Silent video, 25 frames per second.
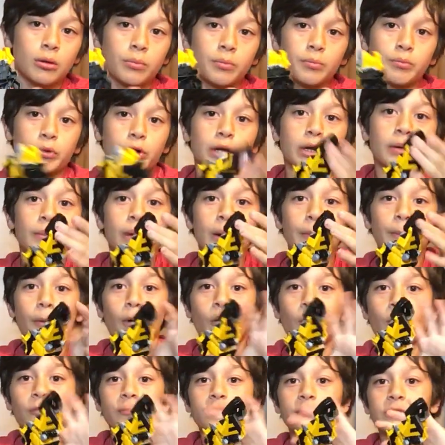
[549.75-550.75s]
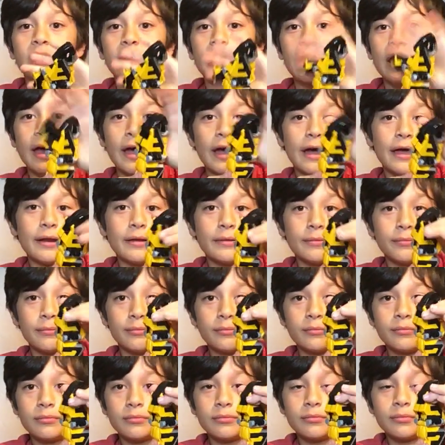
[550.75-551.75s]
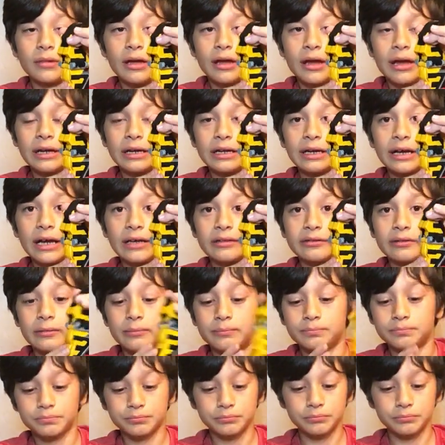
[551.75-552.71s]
bring them up over the head, and connect them.